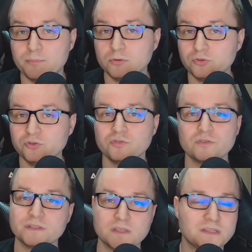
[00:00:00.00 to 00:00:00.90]
new
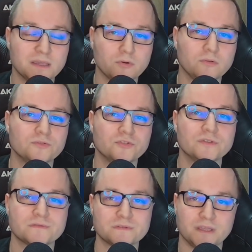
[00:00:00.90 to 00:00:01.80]
units, disable
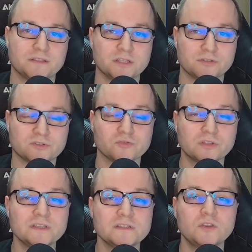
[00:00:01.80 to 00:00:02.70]
units, etc. So
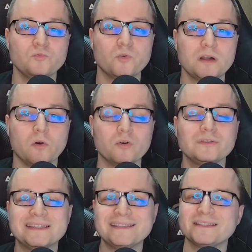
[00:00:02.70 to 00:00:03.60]
things that were
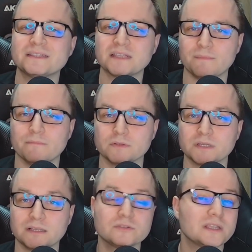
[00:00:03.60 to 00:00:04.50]
only in the sub mods.
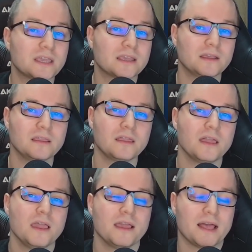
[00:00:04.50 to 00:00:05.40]
Also the
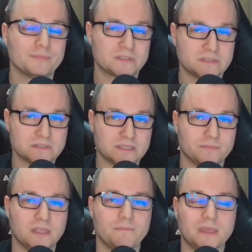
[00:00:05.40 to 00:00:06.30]
cap system
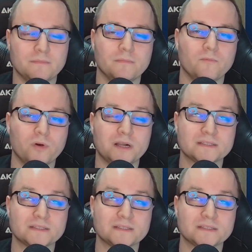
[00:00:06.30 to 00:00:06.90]
that was